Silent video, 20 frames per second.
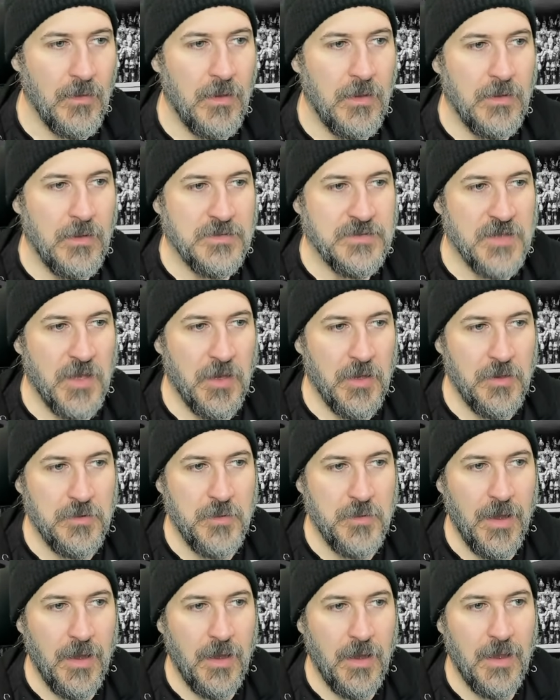
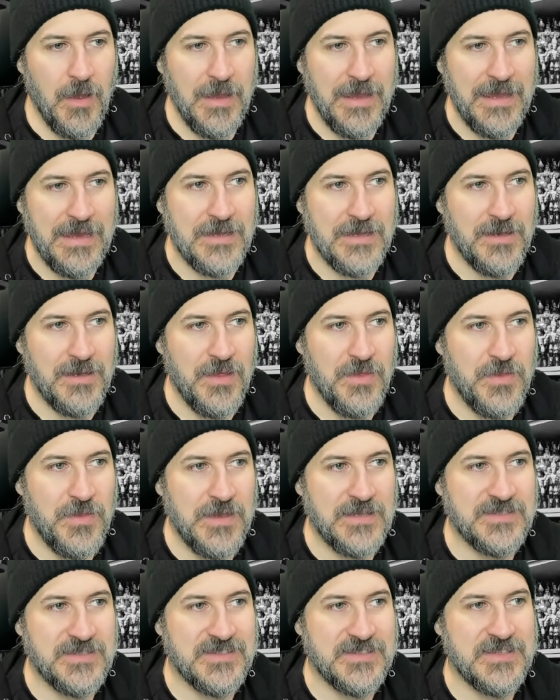So in
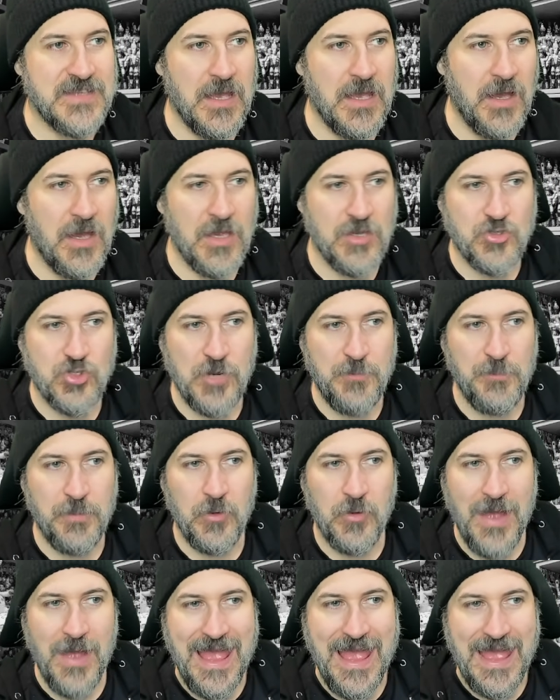this
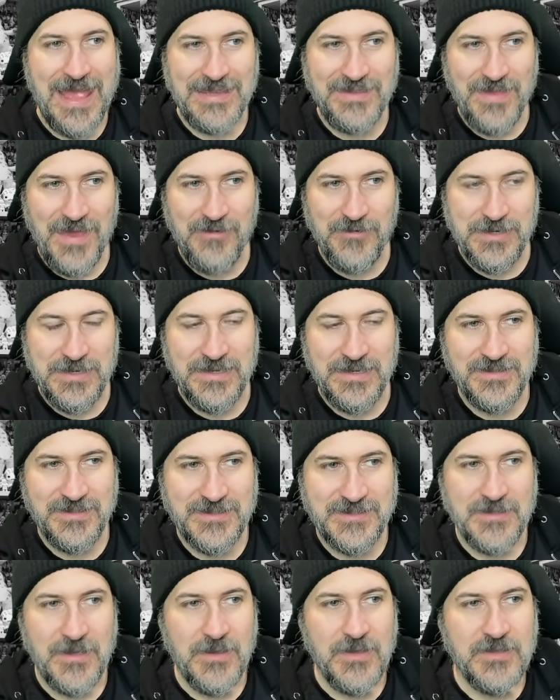Triple A, there he
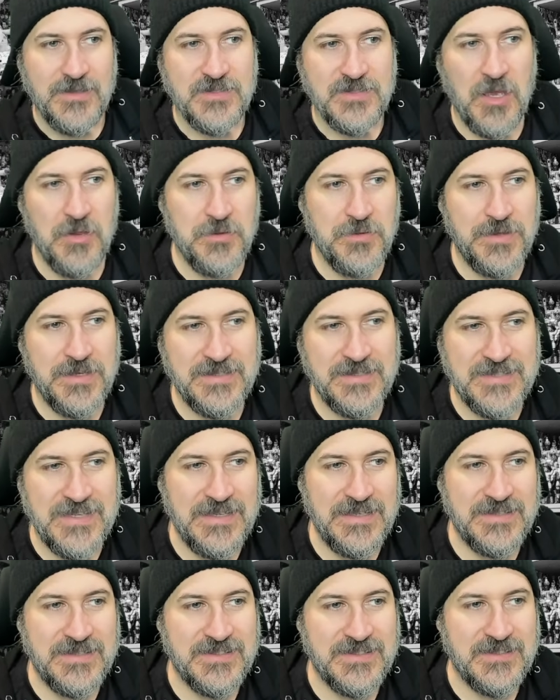is. So this
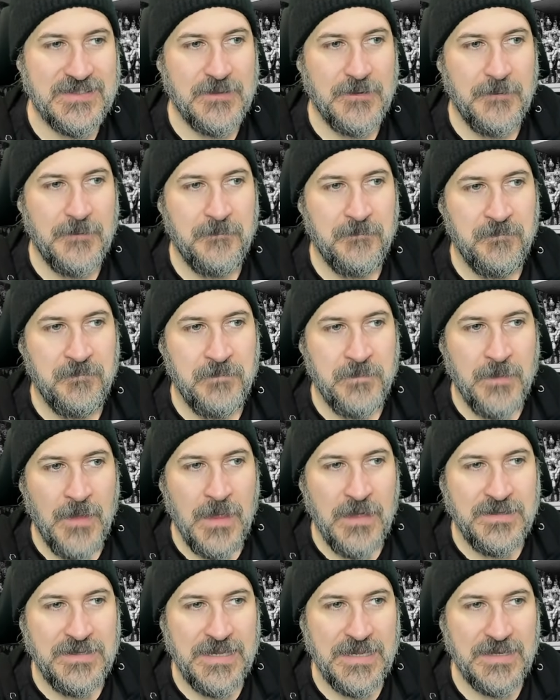is
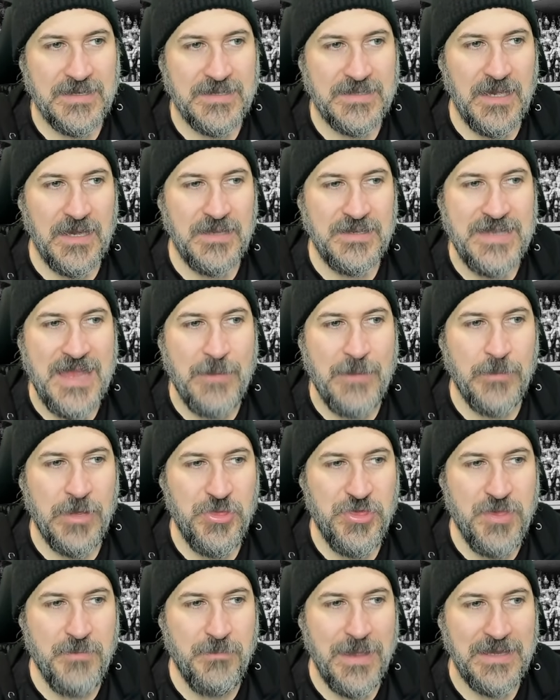Nick
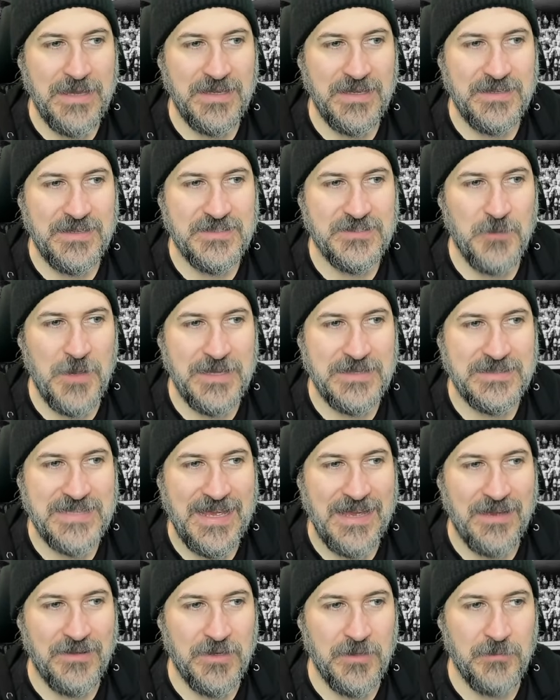Nemeth making his way
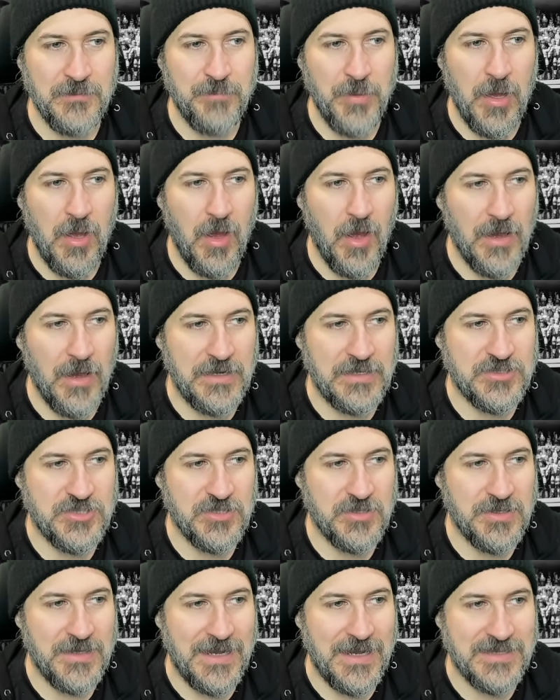down, and behind
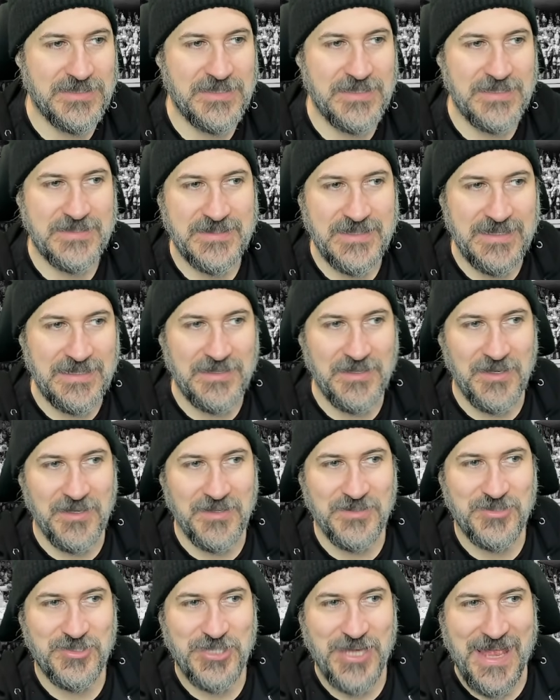you can actually see,
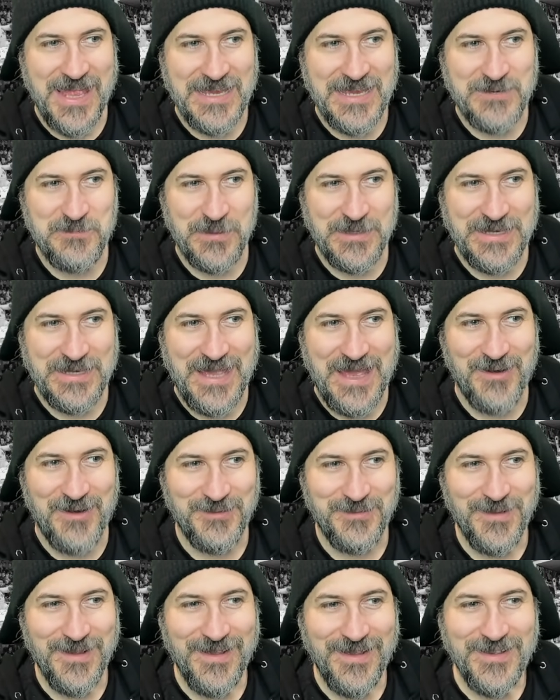look,
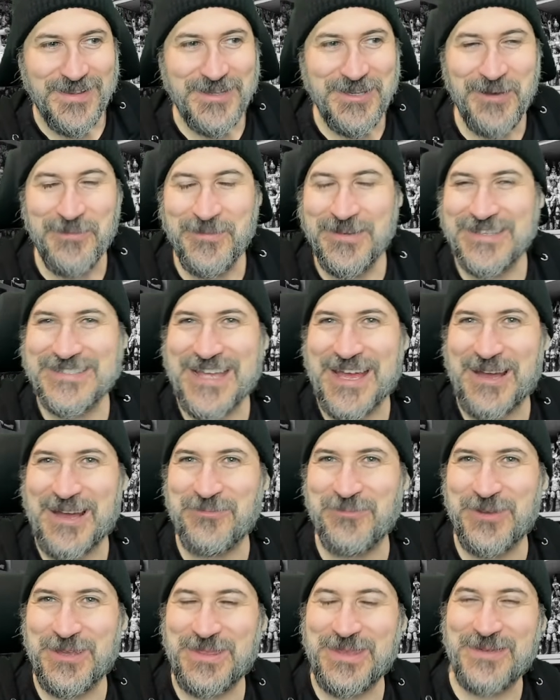JBL coming
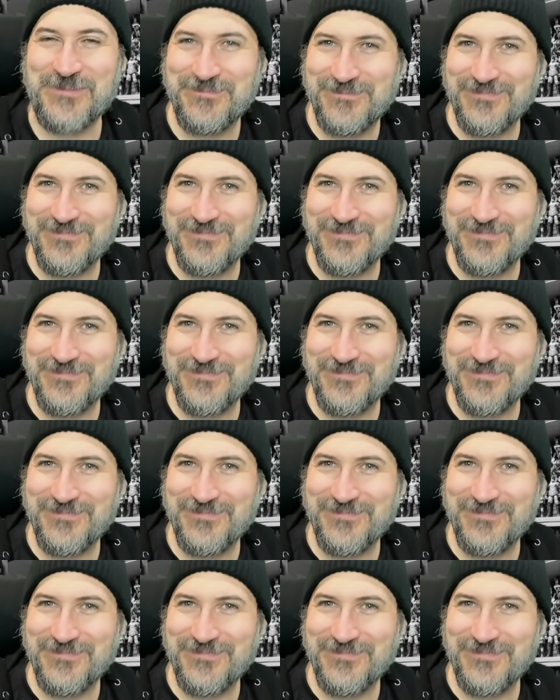down with him.